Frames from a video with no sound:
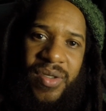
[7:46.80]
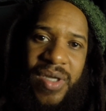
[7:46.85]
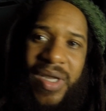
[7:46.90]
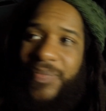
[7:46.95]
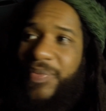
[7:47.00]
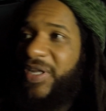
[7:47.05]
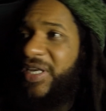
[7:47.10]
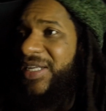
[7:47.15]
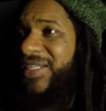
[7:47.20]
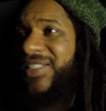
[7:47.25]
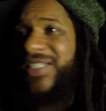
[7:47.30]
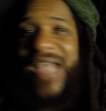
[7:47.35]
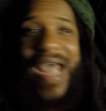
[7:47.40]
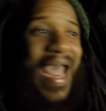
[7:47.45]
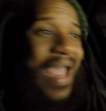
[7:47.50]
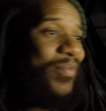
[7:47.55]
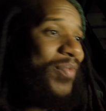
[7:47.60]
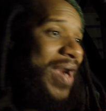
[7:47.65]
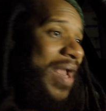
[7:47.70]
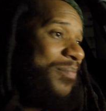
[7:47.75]
I mean, this
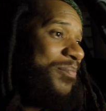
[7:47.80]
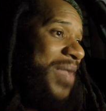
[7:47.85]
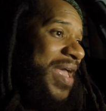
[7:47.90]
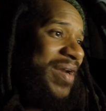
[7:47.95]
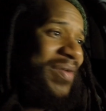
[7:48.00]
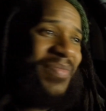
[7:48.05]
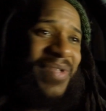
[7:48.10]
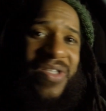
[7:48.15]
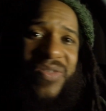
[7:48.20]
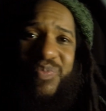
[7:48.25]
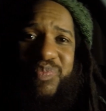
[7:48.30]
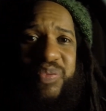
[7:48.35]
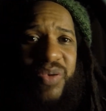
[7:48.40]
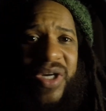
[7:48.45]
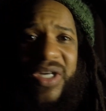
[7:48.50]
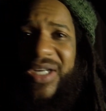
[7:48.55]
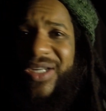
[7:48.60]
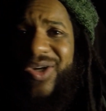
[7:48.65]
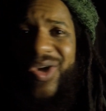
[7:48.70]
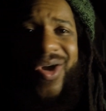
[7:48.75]
guy, when I met him, he's
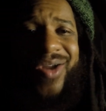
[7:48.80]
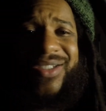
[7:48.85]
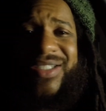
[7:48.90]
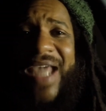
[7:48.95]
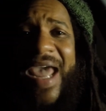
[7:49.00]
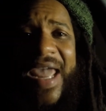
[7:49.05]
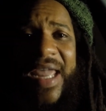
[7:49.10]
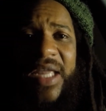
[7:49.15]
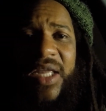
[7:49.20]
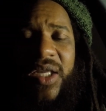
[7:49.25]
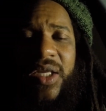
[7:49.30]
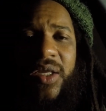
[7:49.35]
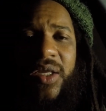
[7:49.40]
Brooklyn all day.